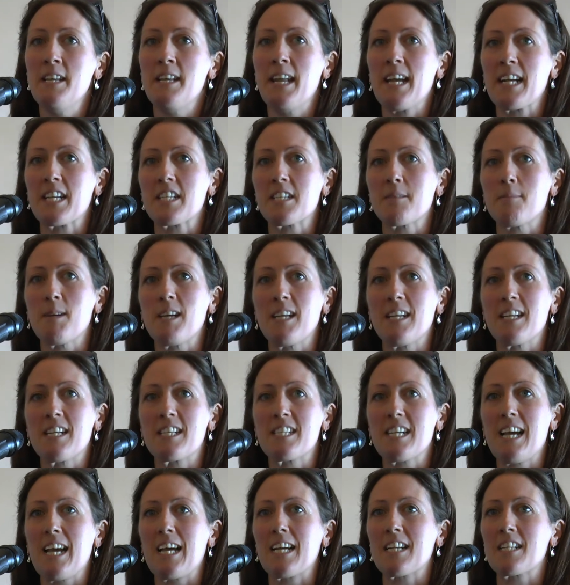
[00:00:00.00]
next to me in
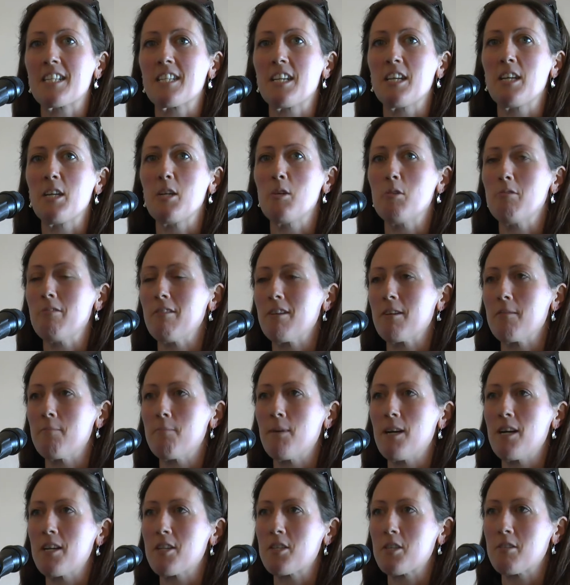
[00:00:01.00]
a taxi or on a
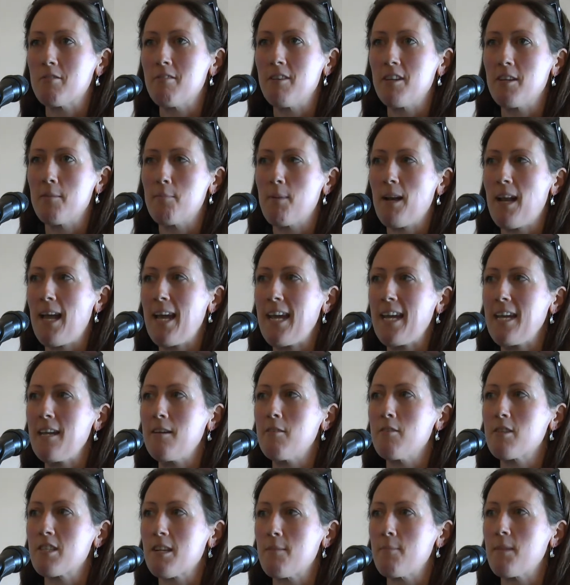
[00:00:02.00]
bus or on a
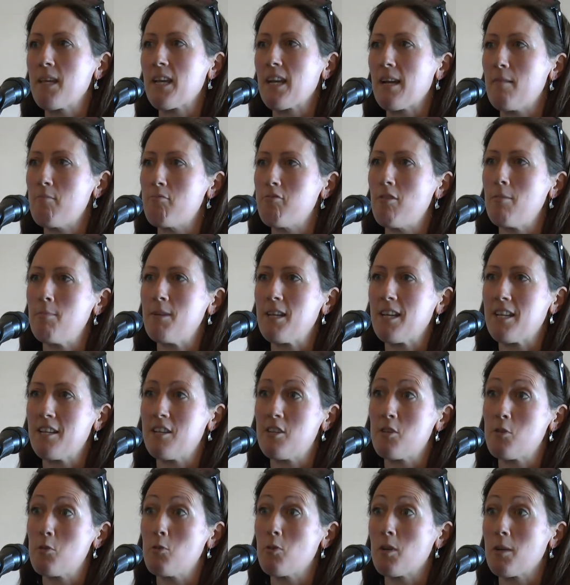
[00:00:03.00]
plane or something, I'm probably
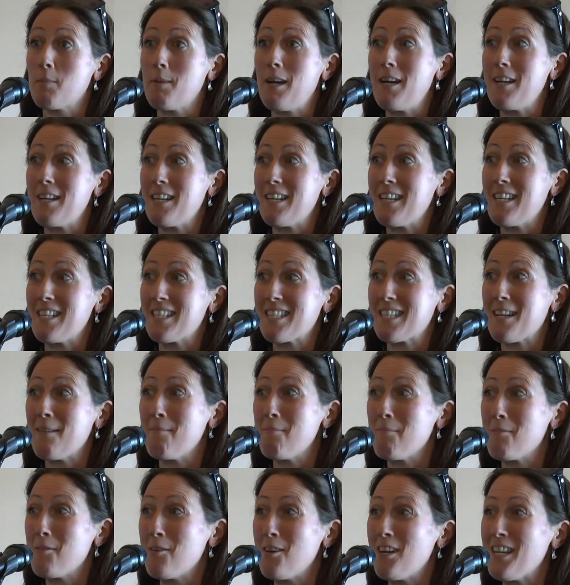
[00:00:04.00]
going to talk about it at
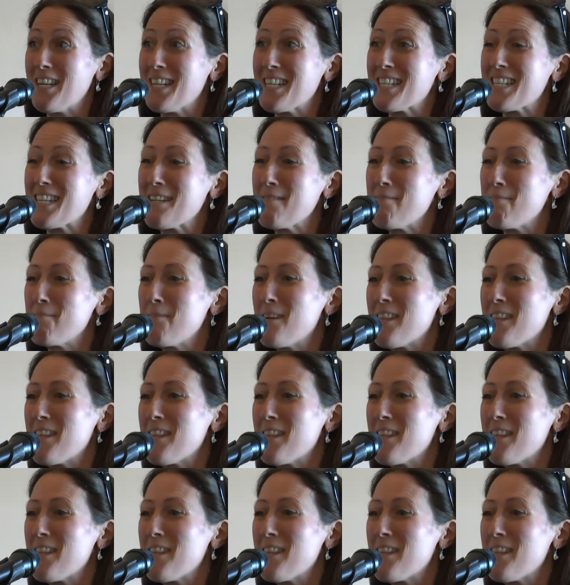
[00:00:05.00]
some point.